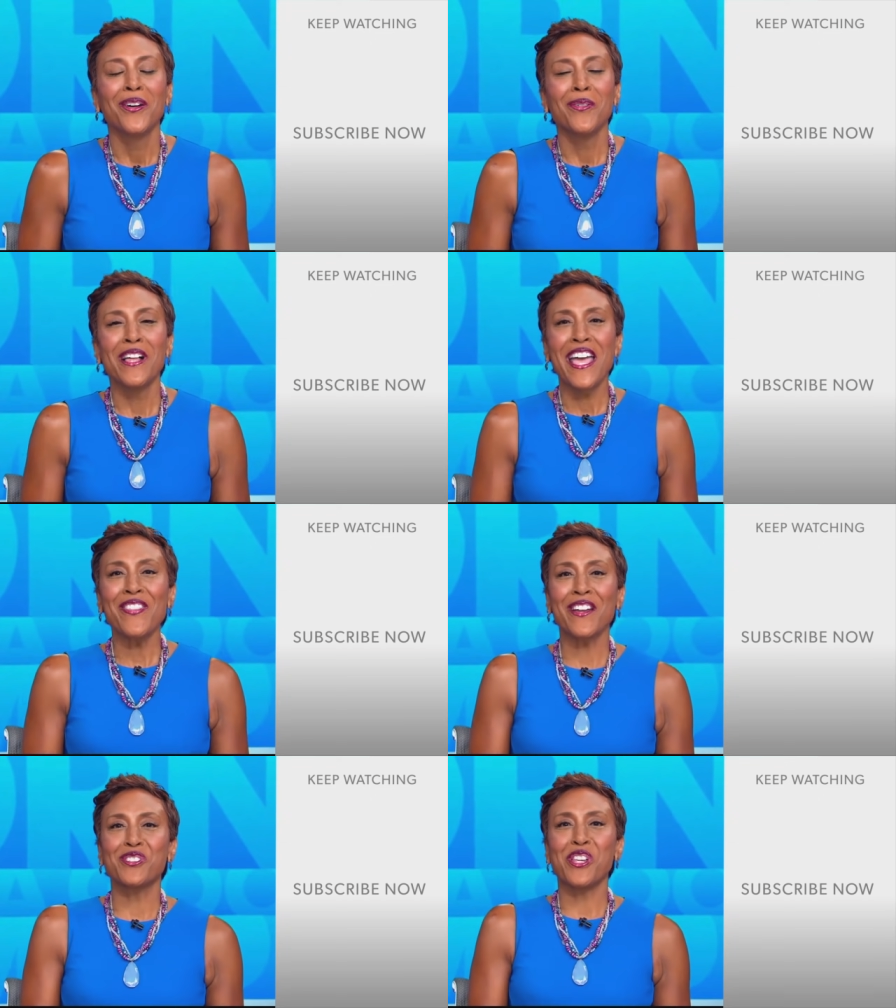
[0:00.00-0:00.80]
Well, hey
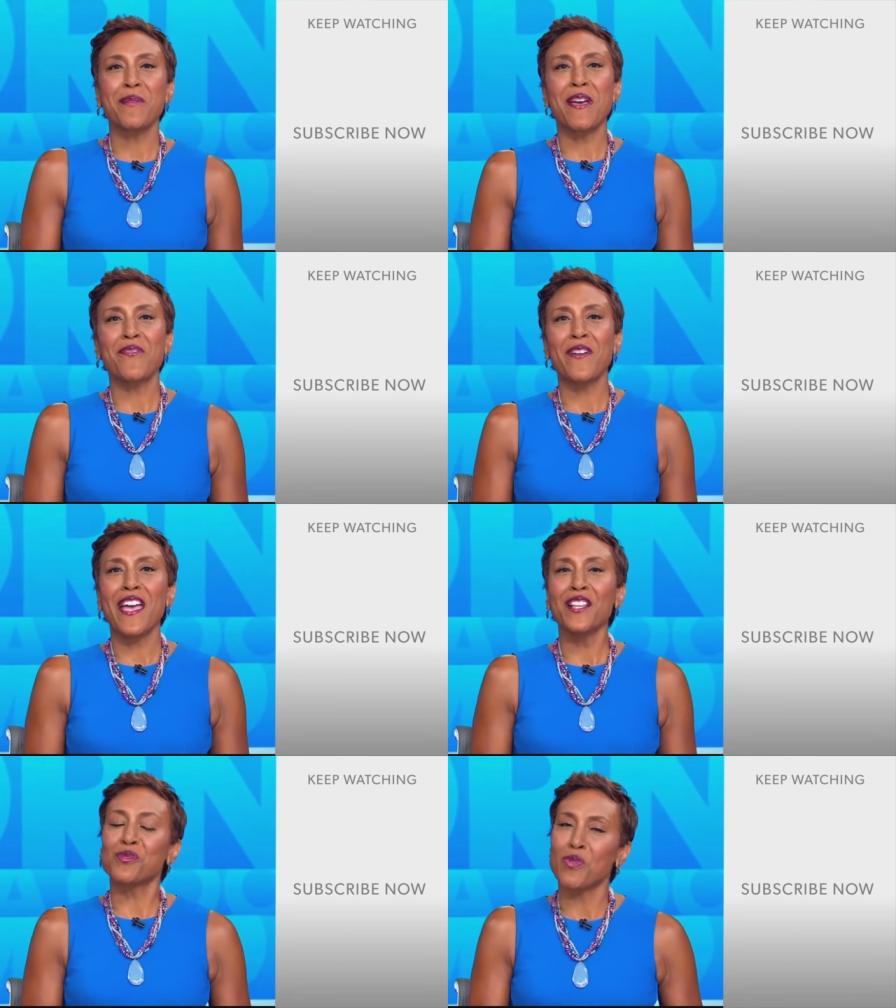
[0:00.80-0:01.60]
there, GMA
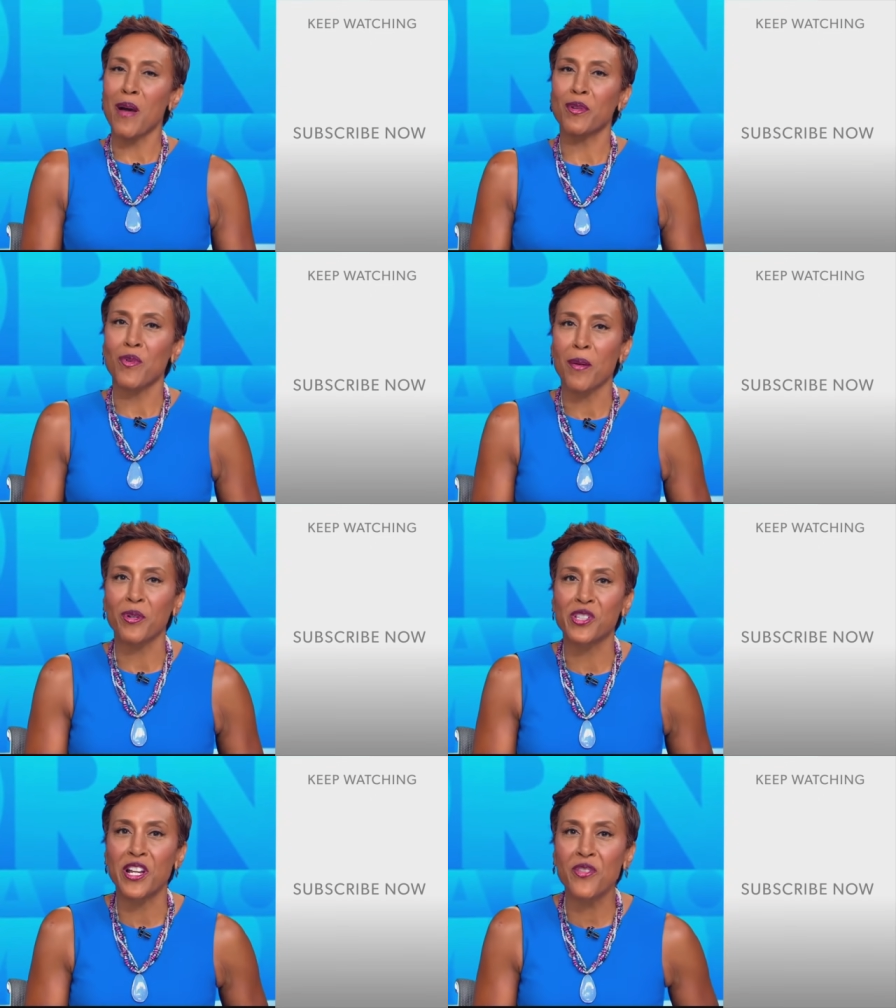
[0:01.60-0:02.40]
fans. Robin Roberts here.